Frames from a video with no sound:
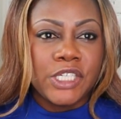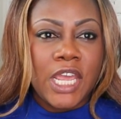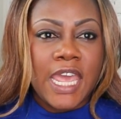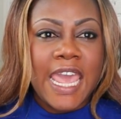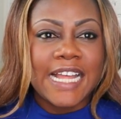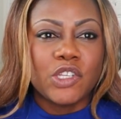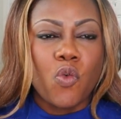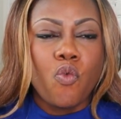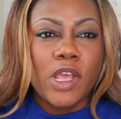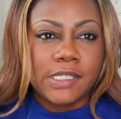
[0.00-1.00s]
He had
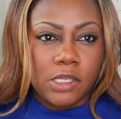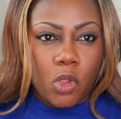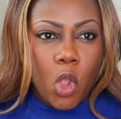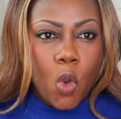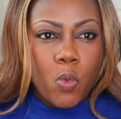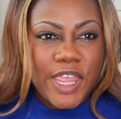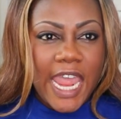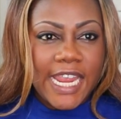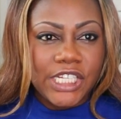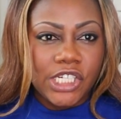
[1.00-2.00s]
to wrestle with
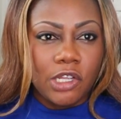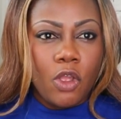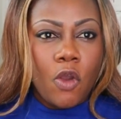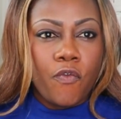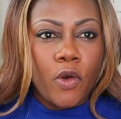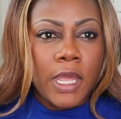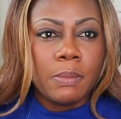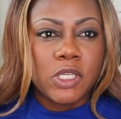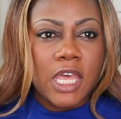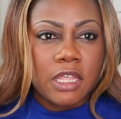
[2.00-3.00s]
the angel for
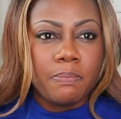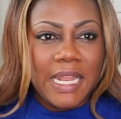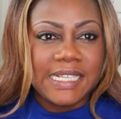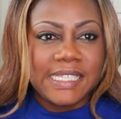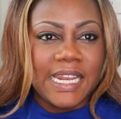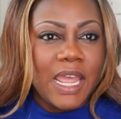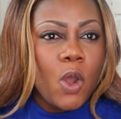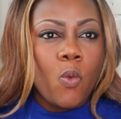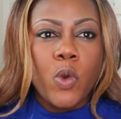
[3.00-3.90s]
him to get the blessing.